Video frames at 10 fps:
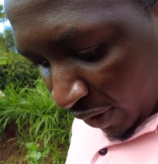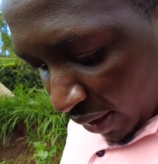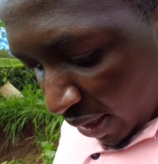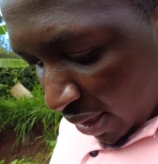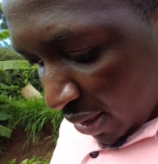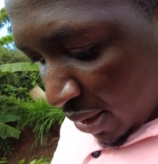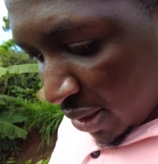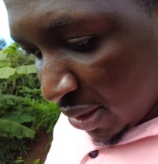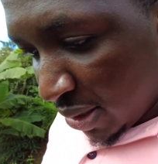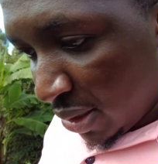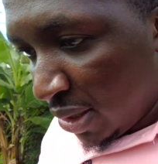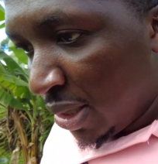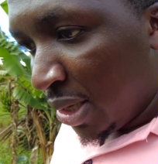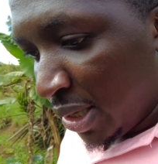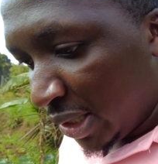yeah
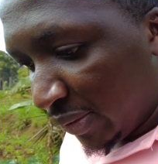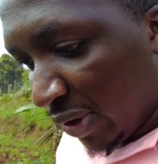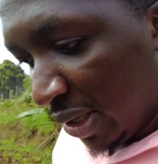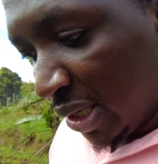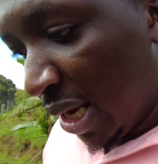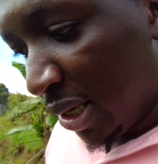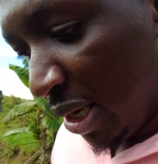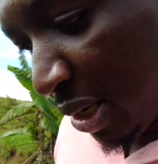it's very sad